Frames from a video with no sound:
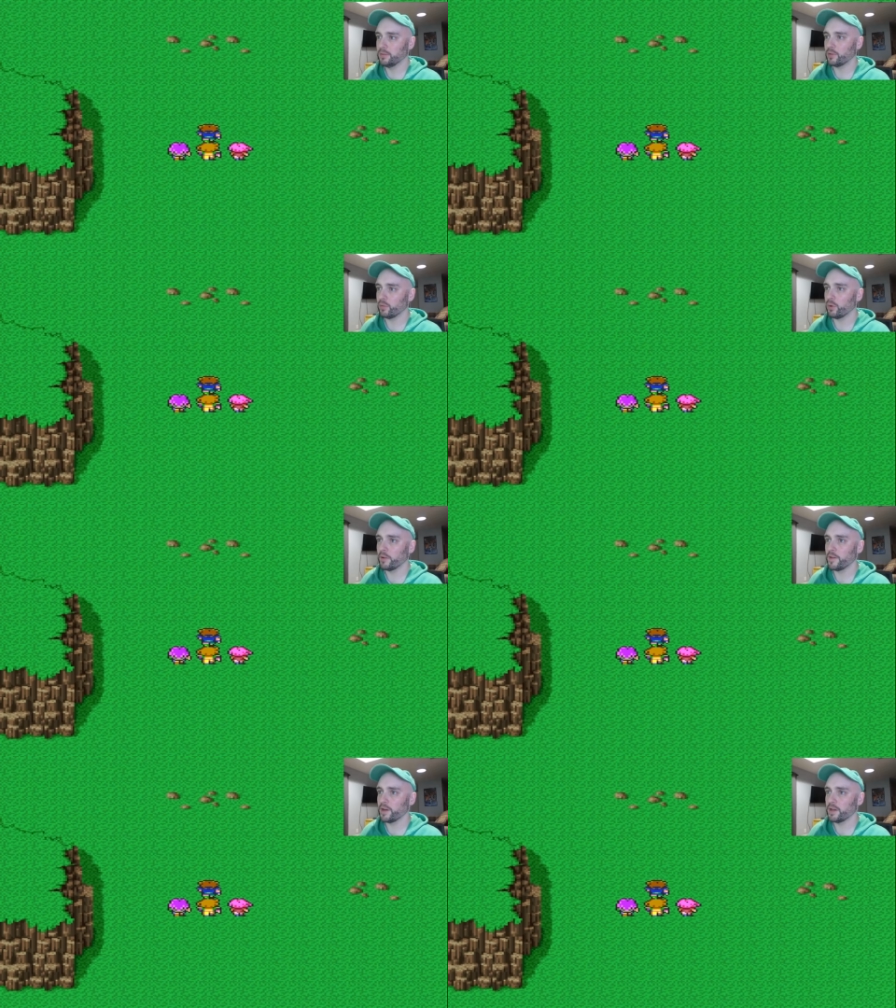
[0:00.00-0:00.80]
Really
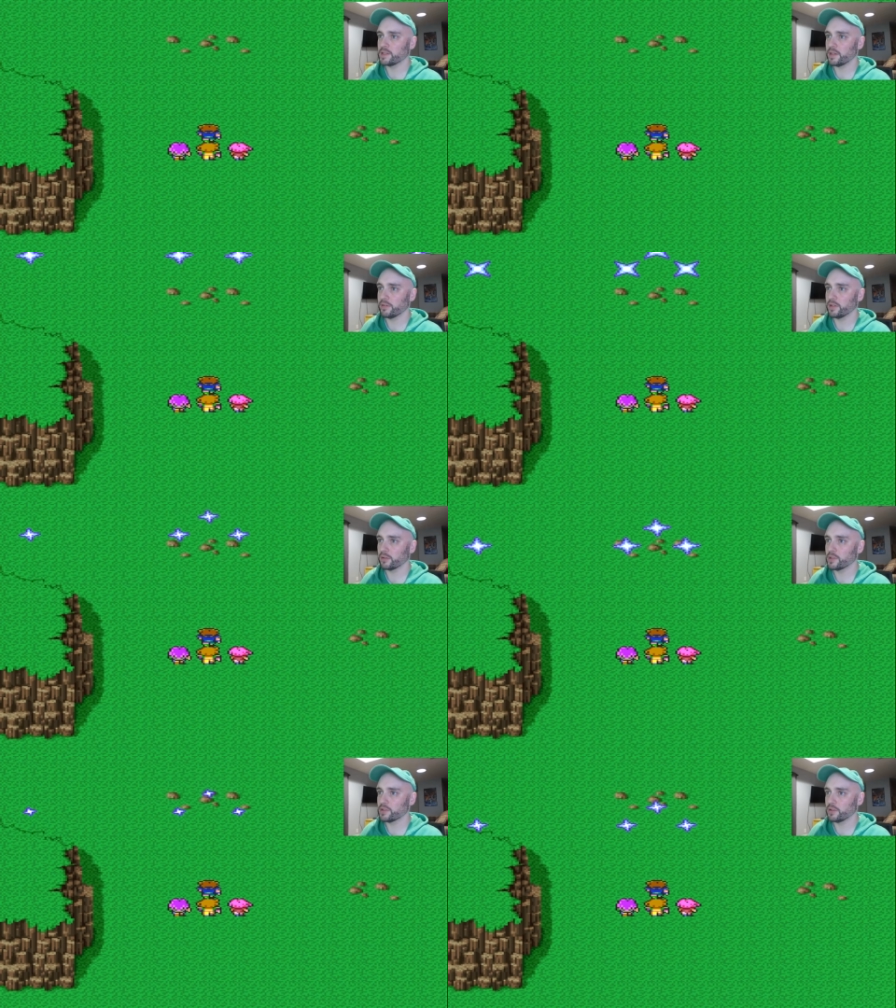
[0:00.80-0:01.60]
rolling the dice, having the
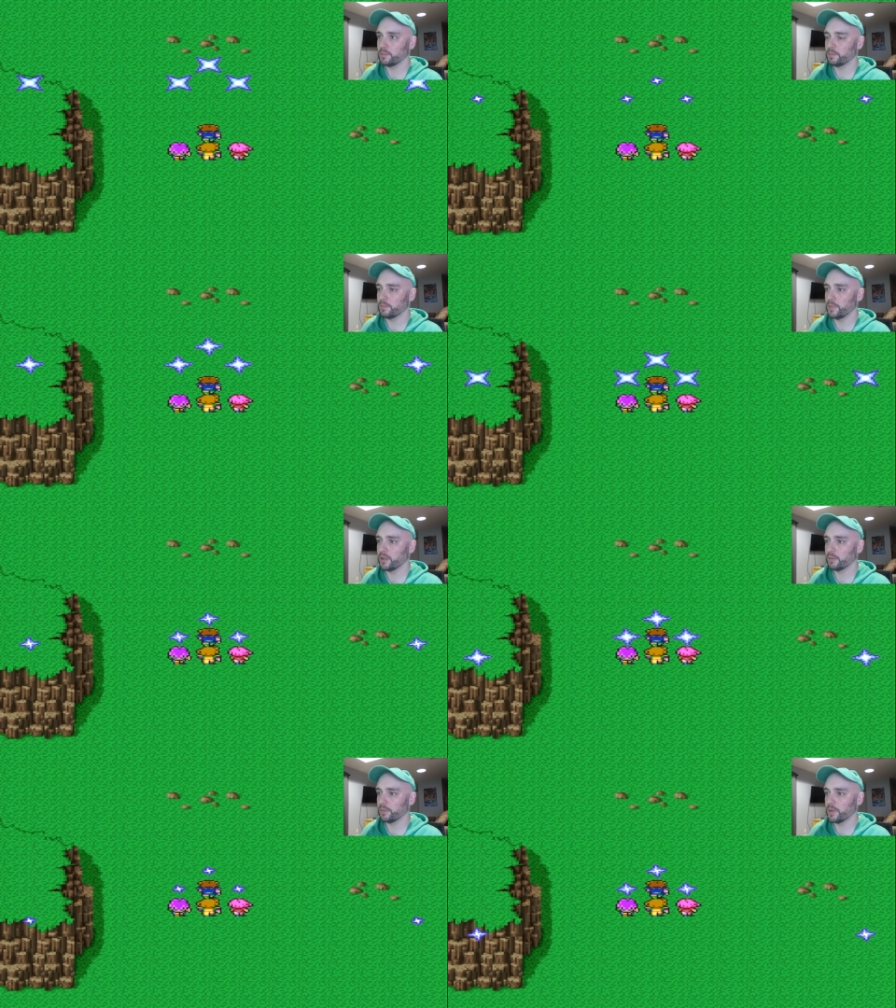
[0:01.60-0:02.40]
crystal
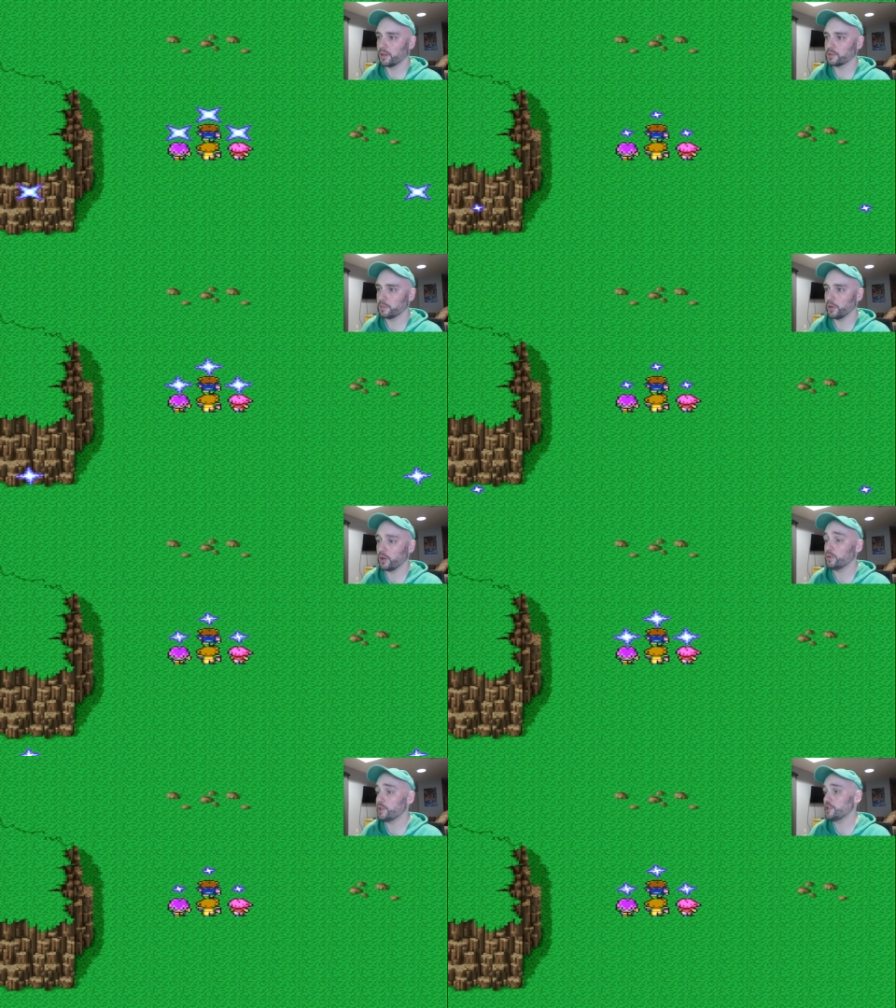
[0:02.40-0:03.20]
make your thing explode.
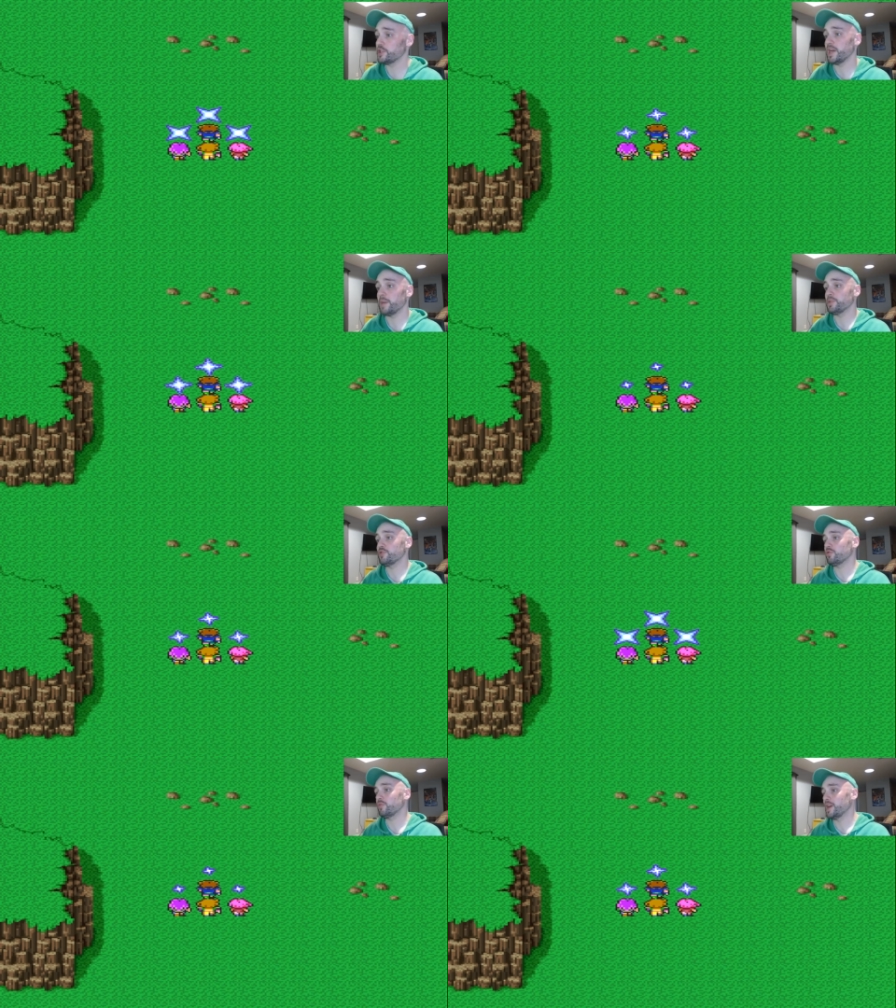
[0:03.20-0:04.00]
Oh, it just
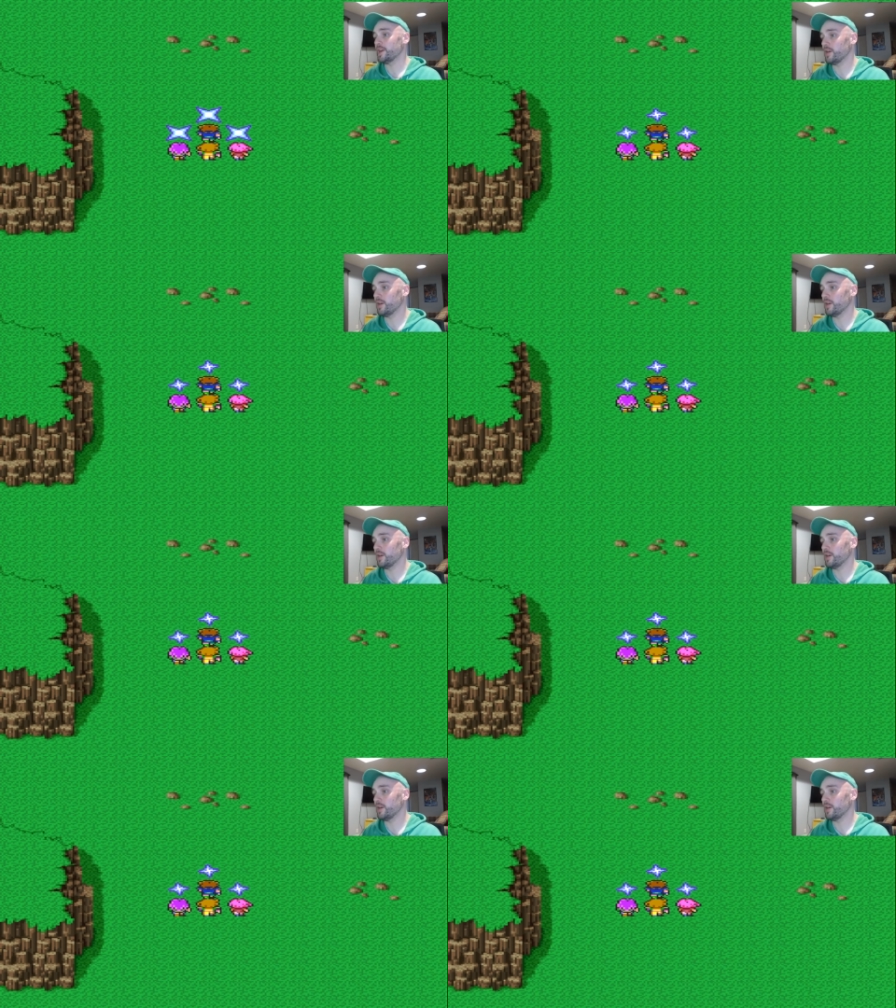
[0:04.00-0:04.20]
happens to rain